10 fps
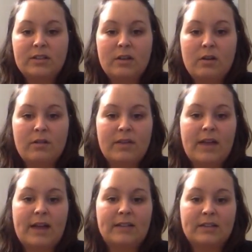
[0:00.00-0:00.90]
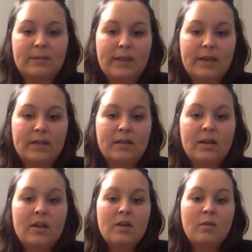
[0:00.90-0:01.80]
So the access band
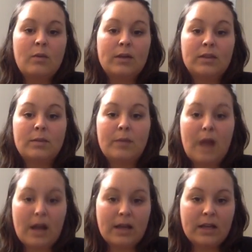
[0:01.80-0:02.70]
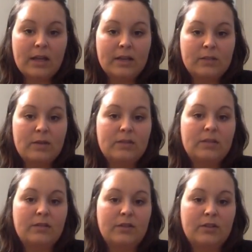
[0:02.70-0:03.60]
with the blocking as well as
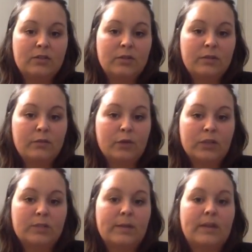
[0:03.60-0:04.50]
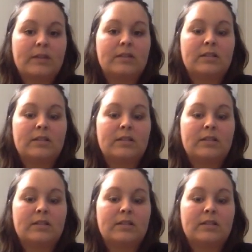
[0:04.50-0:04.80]
the differential reinforcement